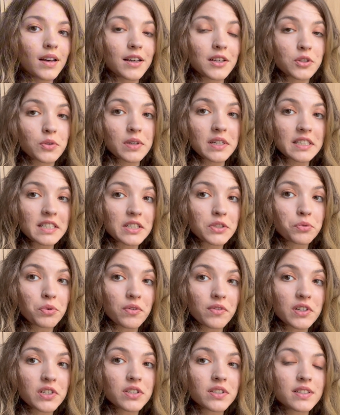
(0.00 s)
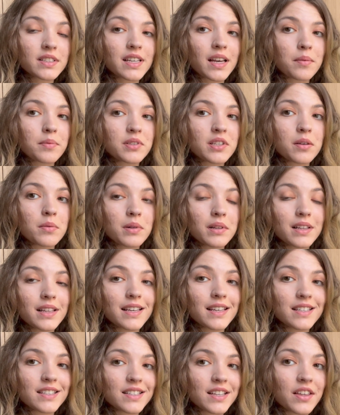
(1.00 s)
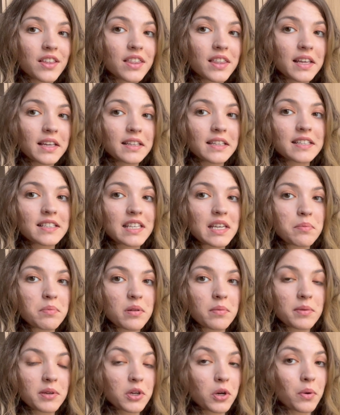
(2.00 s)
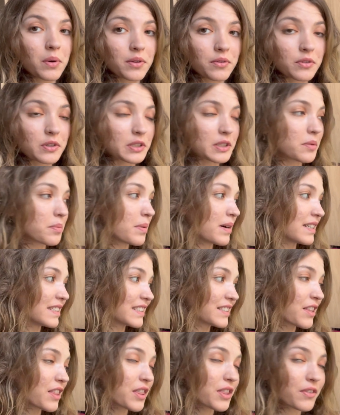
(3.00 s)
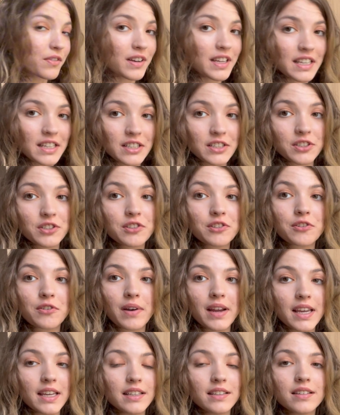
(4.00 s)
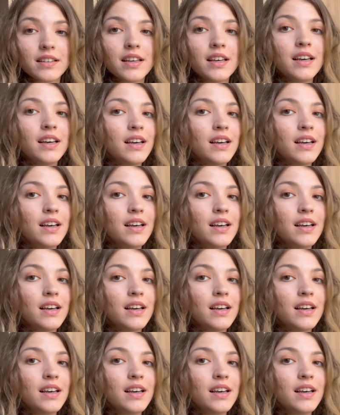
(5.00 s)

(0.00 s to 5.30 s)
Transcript: I swear this revision timetable is the thing that's keeping me going for the past 3 years straight.